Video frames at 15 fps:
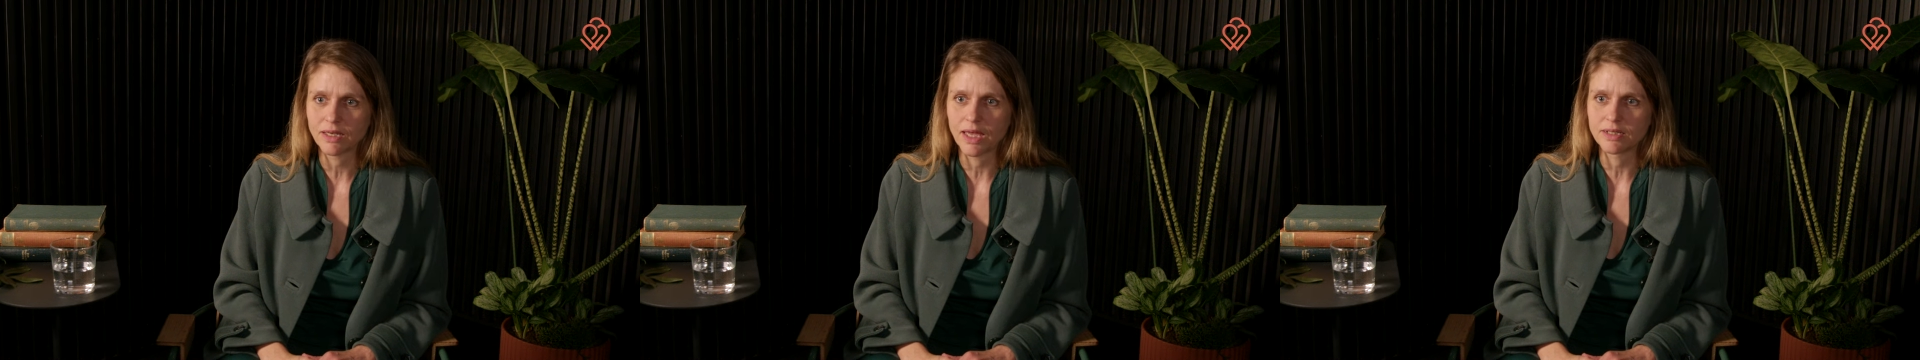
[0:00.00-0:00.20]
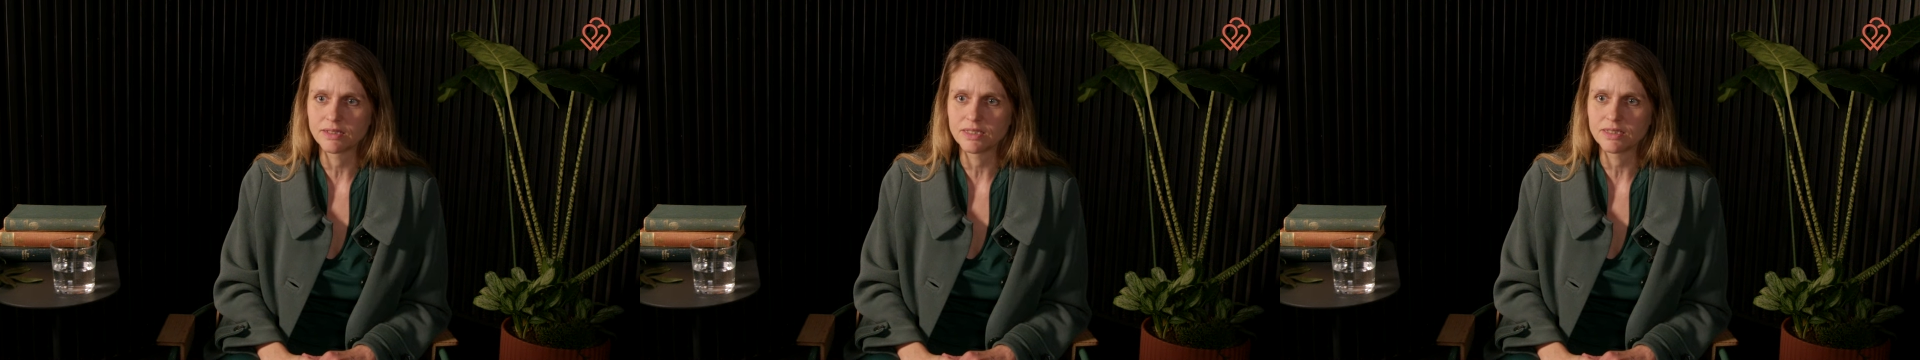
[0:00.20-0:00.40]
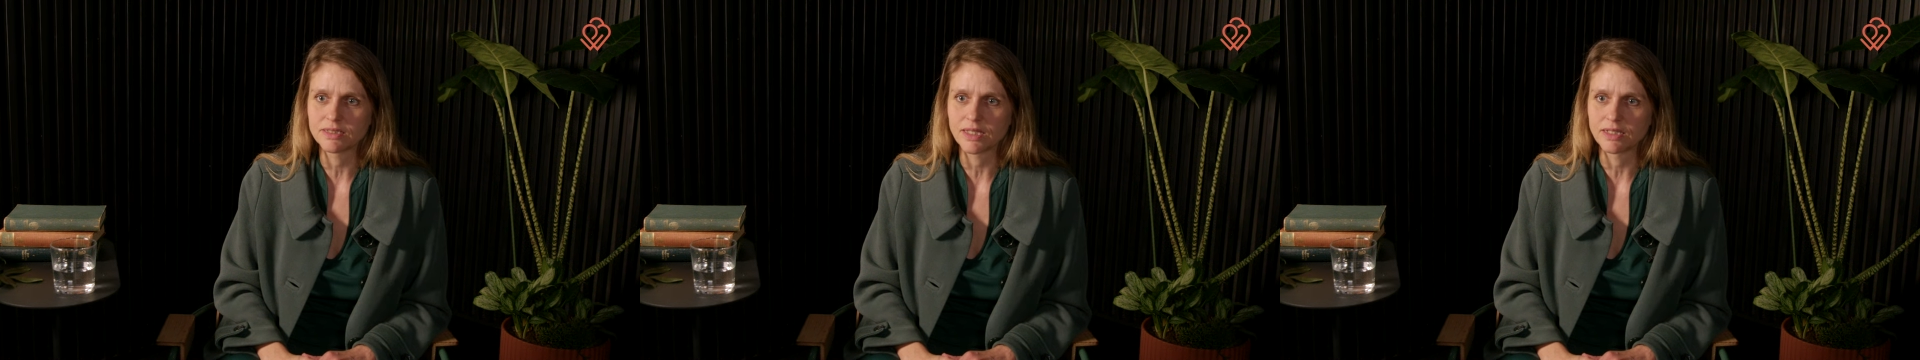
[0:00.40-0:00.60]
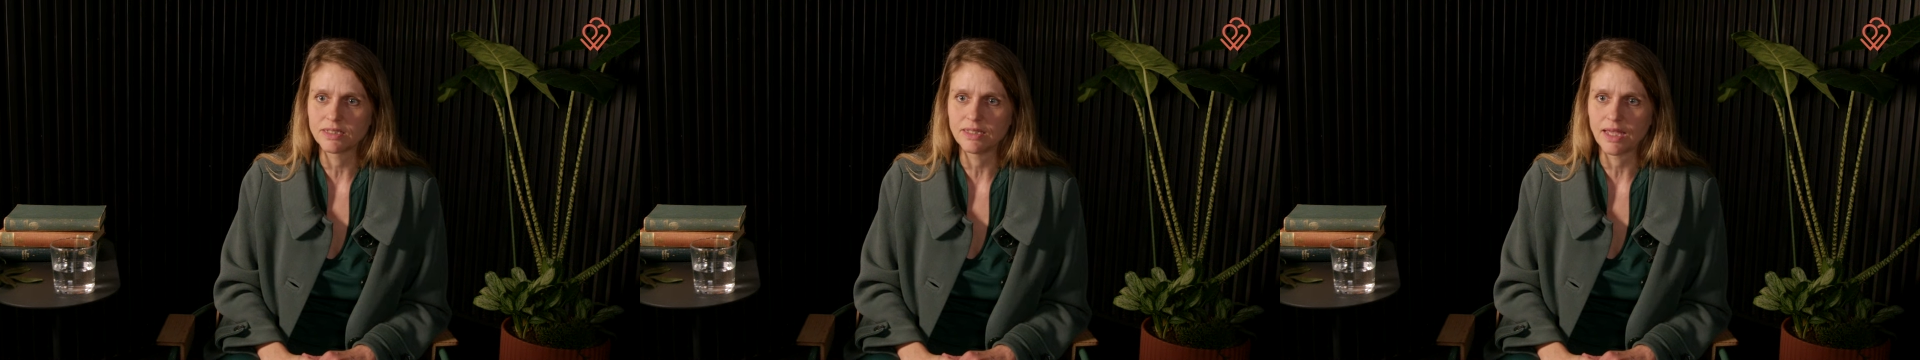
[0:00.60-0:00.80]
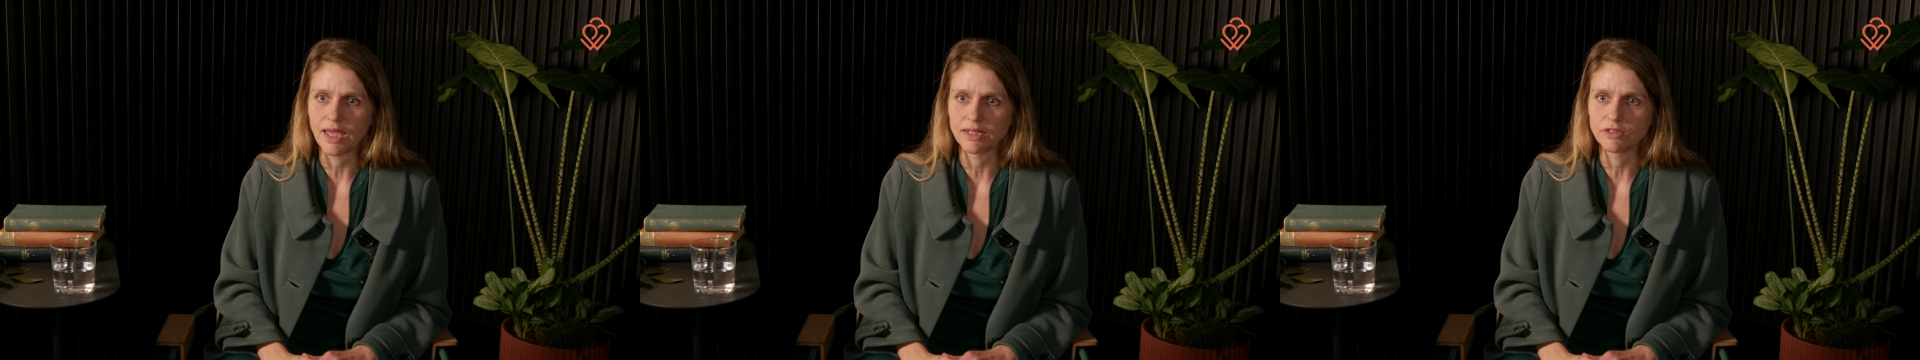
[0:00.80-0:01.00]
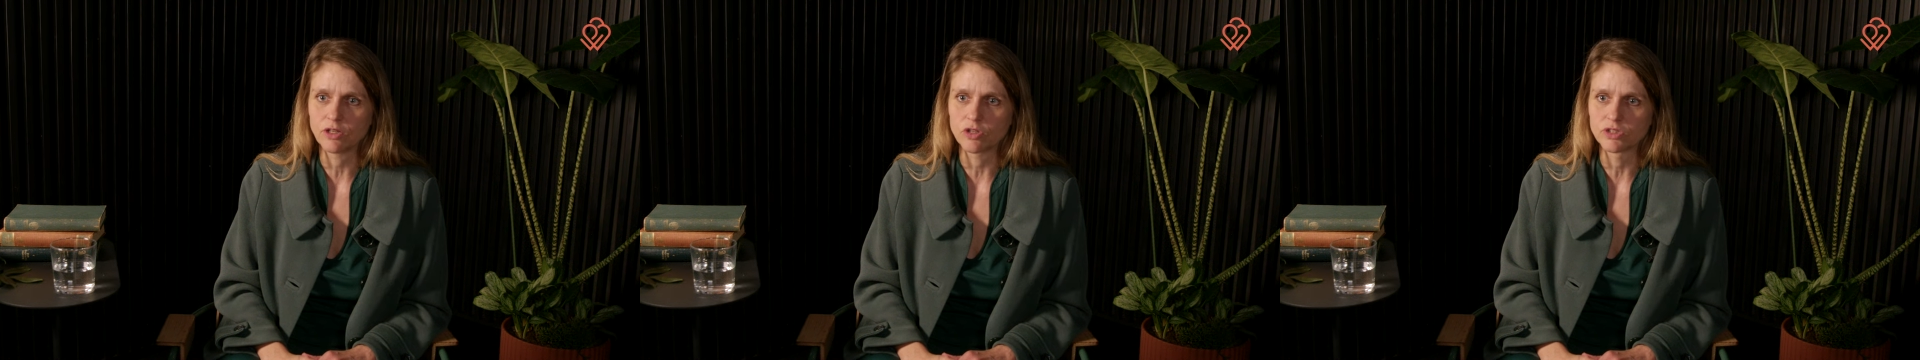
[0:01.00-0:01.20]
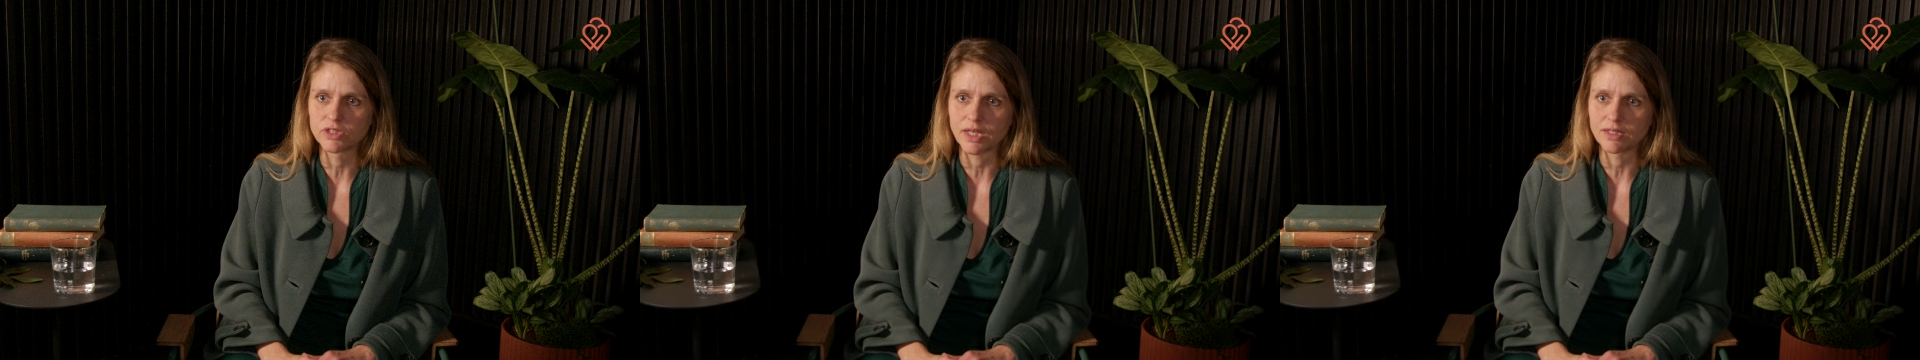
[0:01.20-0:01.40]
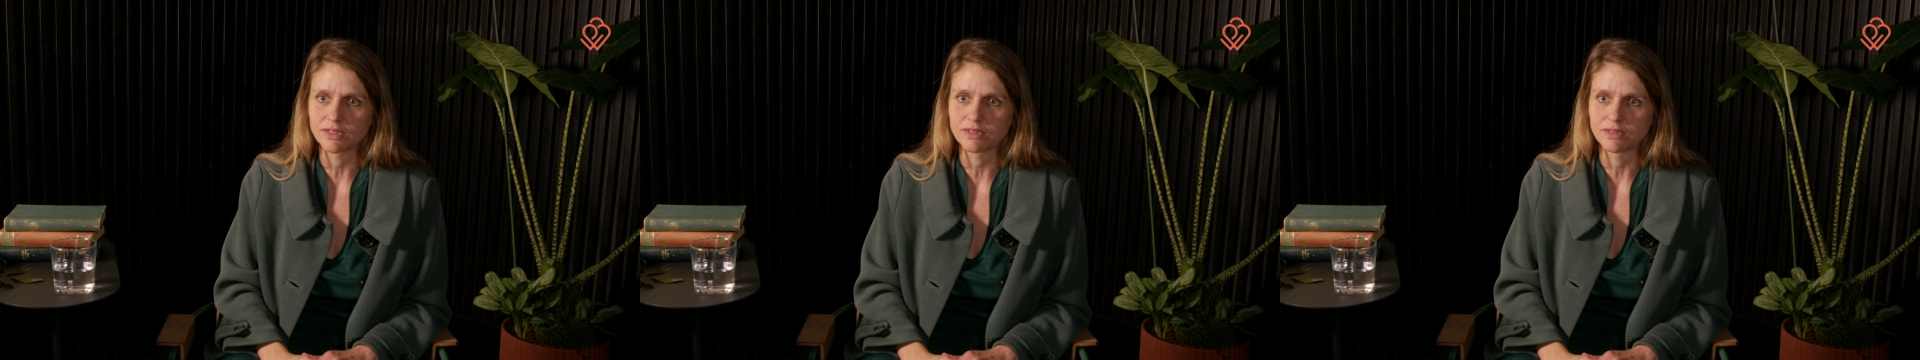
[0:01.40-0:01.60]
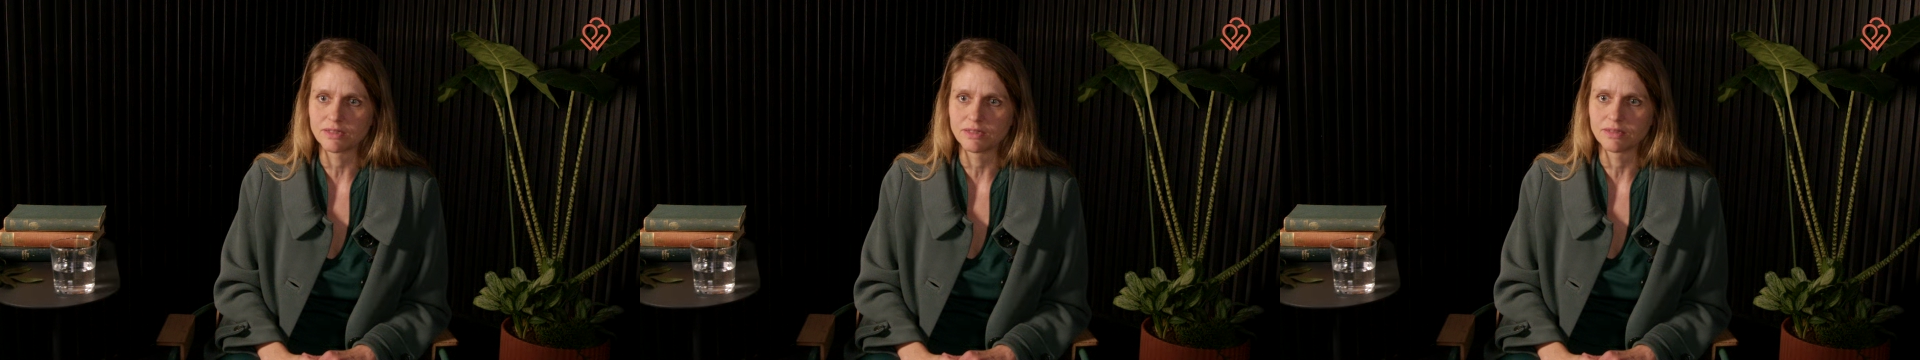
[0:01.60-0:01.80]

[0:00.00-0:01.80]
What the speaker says: and he said he had contacted